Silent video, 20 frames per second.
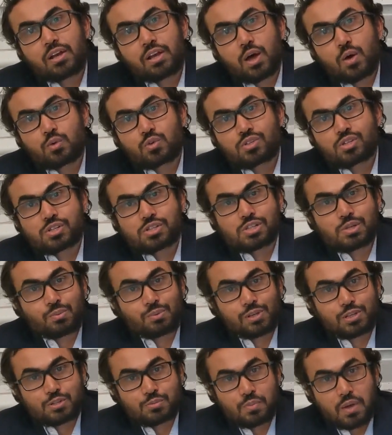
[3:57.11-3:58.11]
announced a
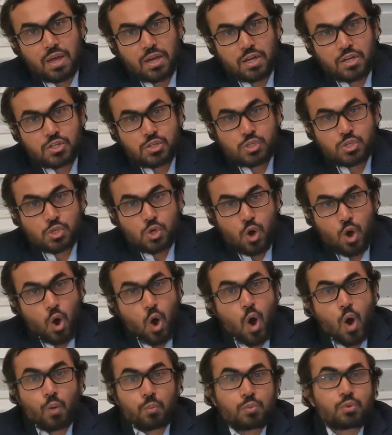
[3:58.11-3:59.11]
stimulus package
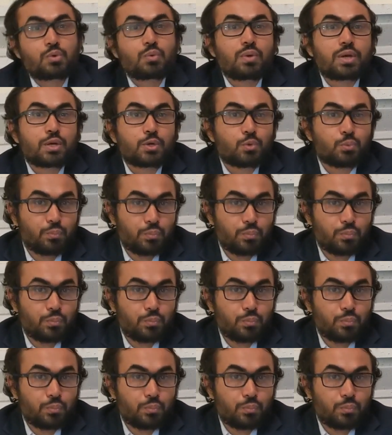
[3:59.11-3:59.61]
of 22